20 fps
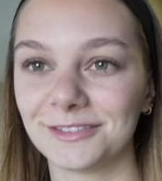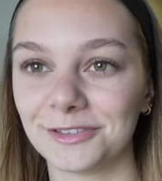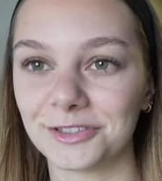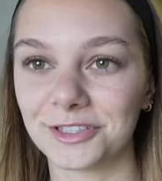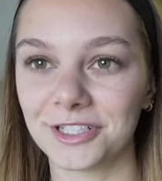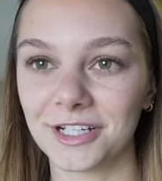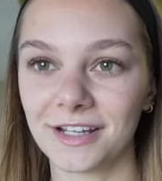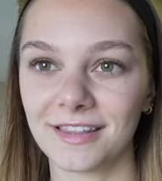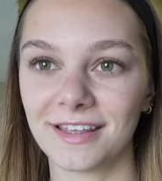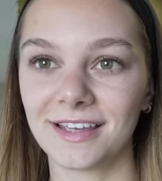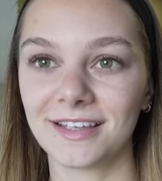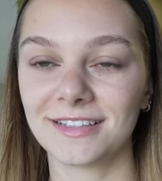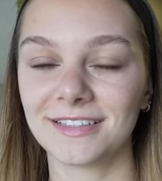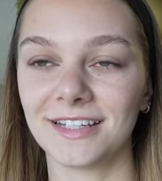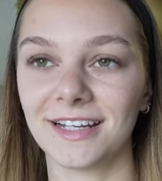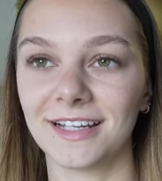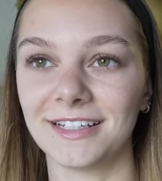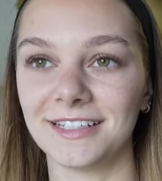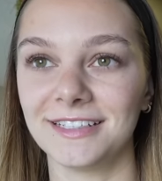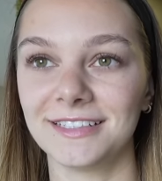So she thinks
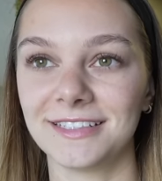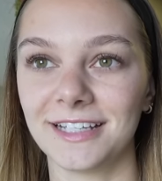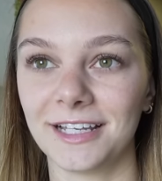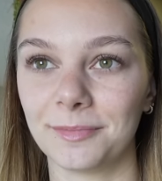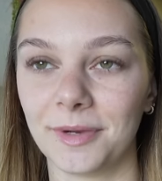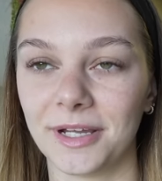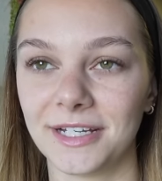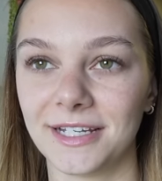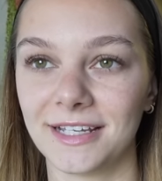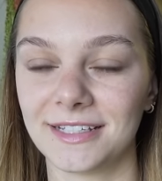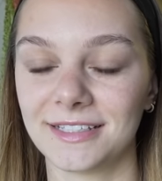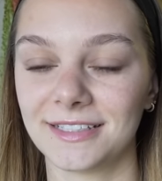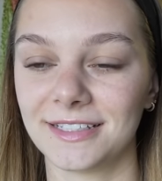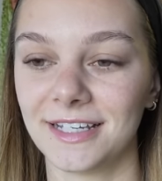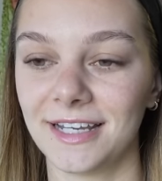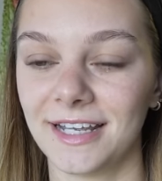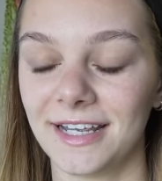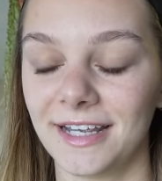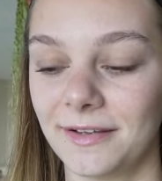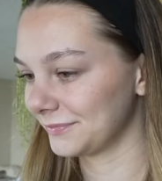that I didn't take my test
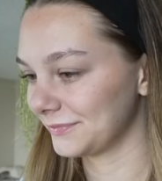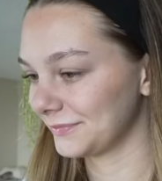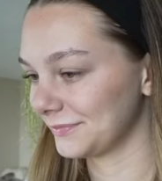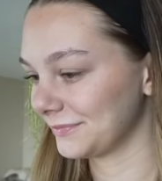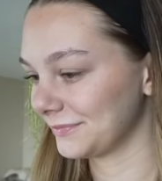today.